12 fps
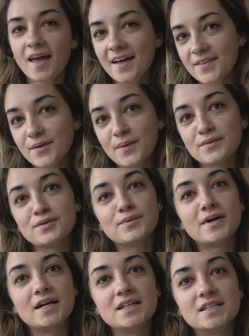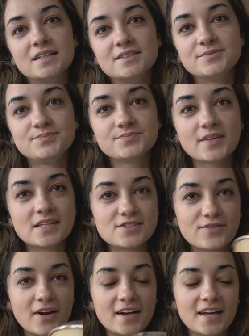hello everyone
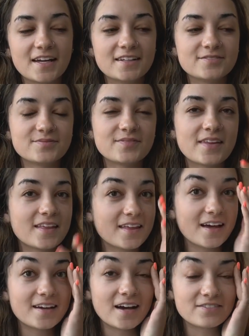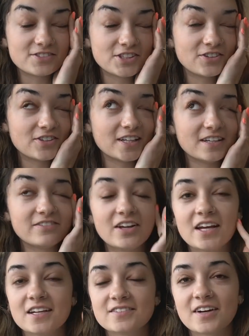it's friday afternoon or
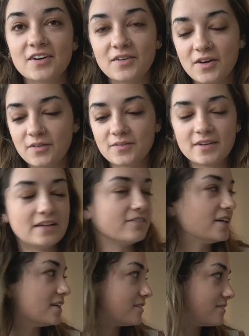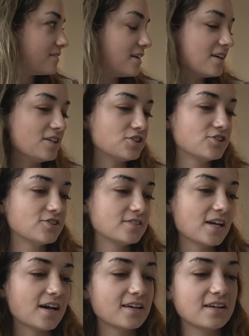evening. I don't know, evening ish.
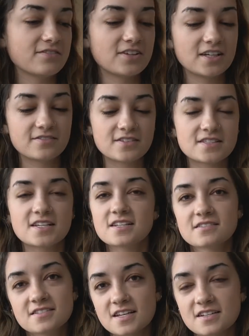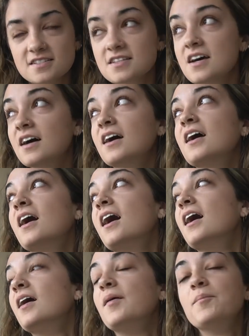Yeah, evening. It's like six.
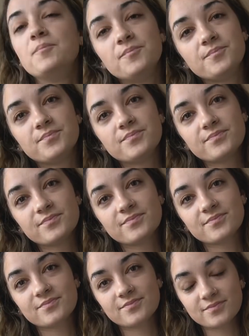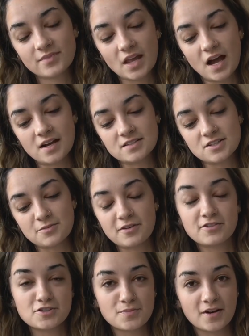Um, I took my
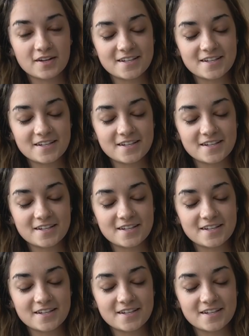first mock